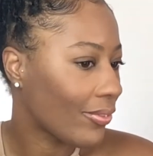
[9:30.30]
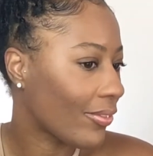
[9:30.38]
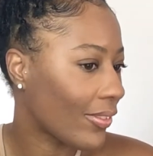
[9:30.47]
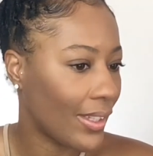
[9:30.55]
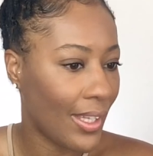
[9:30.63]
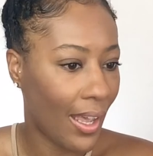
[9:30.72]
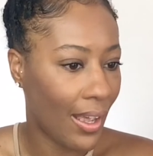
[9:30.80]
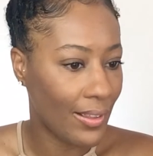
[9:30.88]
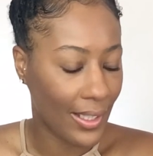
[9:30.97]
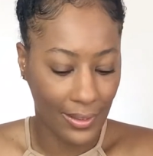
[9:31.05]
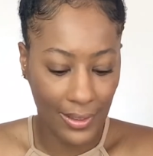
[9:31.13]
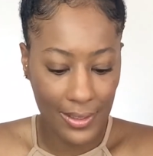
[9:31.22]
Yeah, I
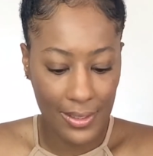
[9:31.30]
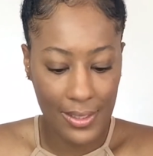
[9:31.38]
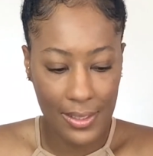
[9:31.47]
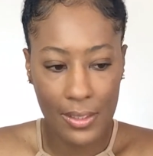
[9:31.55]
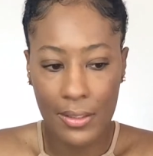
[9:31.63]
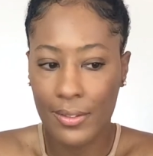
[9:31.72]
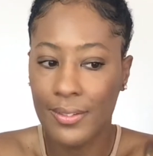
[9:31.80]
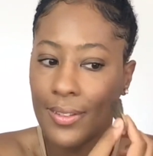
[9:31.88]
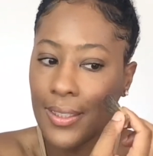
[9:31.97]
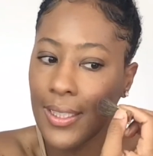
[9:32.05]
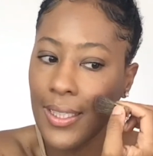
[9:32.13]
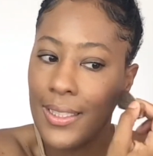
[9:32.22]
like this.
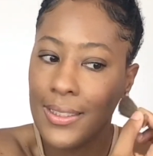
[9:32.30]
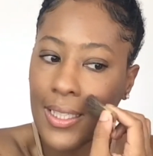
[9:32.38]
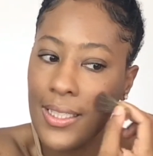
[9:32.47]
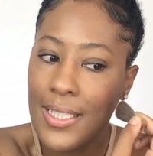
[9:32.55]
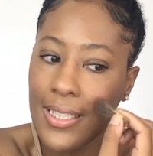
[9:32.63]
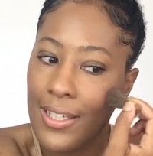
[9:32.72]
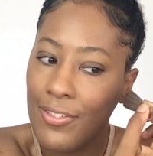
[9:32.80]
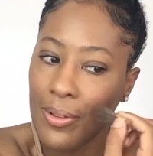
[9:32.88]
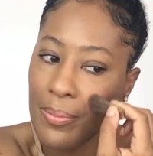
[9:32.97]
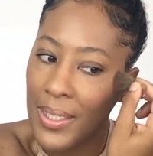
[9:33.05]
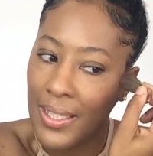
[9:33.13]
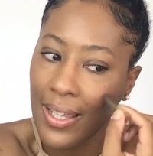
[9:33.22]
It's like just giving
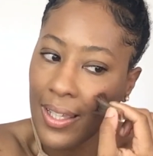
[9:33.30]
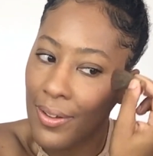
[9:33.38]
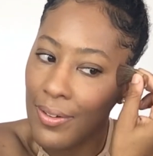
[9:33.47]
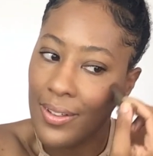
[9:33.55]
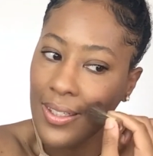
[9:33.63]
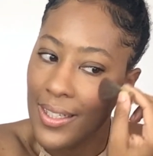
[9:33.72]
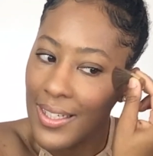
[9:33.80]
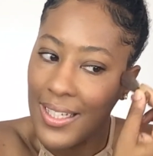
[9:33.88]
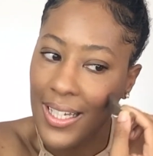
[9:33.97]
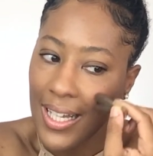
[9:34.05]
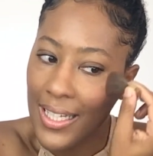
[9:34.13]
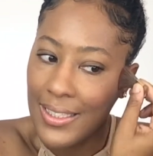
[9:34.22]
me like
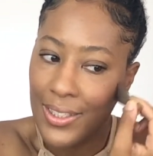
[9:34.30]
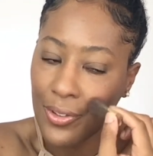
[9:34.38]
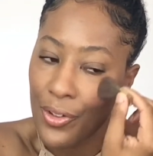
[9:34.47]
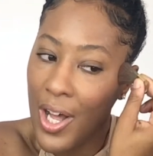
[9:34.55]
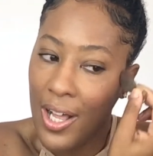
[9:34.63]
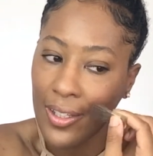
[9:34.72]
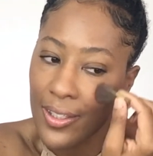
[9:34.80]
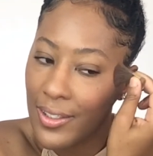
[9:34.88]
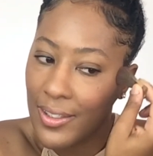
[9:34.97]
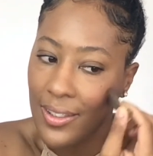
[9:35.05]
a little color.